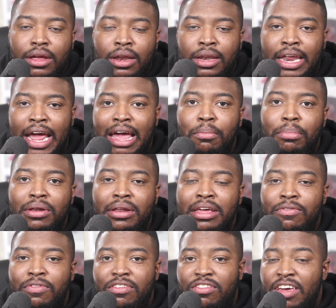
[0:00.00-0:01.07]
Dame
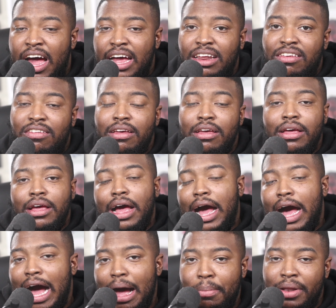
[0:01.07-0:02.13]
believe is Giannis.
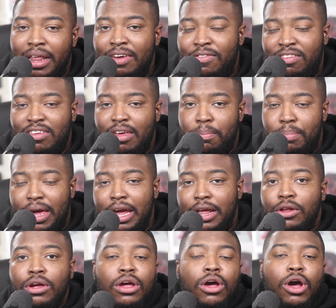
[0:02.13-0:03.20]
I believe is
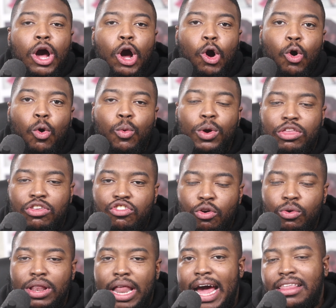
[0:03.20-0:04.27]
Embiid. Who would you
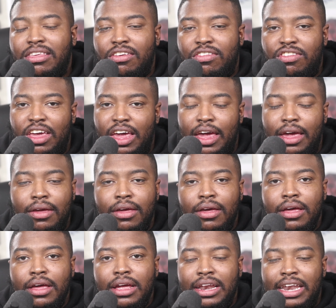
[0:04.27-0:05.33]
like to see
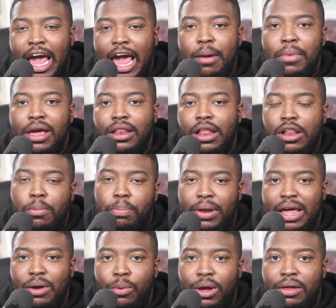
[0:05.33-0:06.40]
Damian Lillard
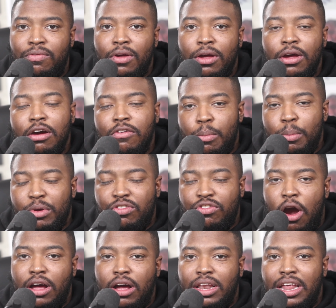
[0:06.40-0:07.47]
play with from a
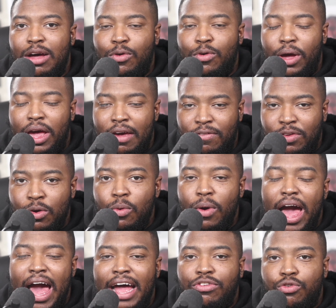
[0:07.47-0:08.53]
star level if you
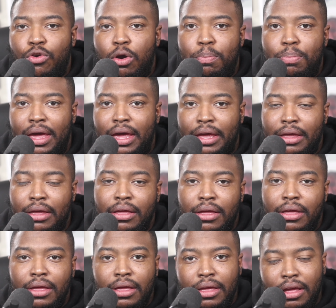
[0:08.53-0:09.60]
had your pick?
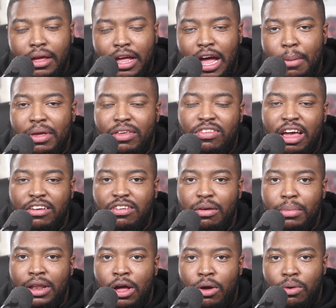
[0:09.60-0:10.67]
Comment section
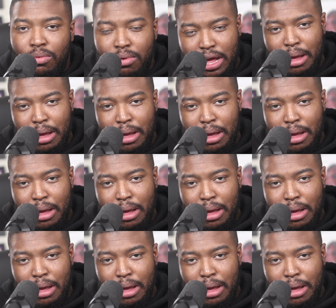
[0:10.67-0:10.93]
below.